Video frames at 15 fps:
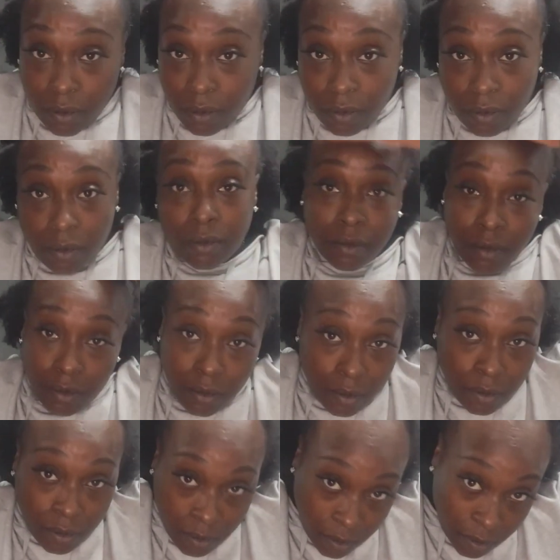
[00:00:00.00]
the way
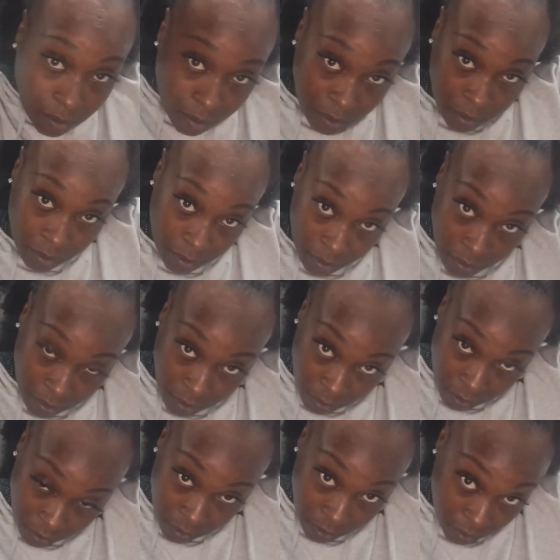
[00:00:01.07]
I desire it.
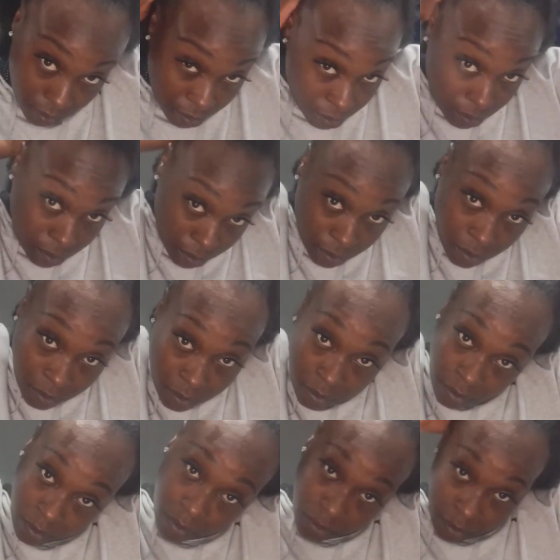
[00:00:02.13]
And that's what you're going to
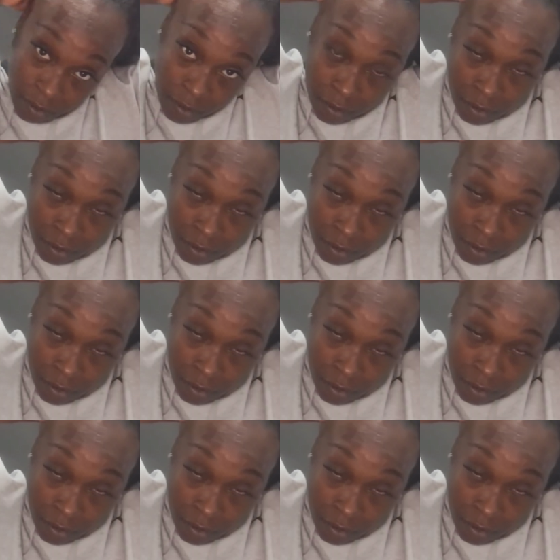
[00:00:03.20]
see me do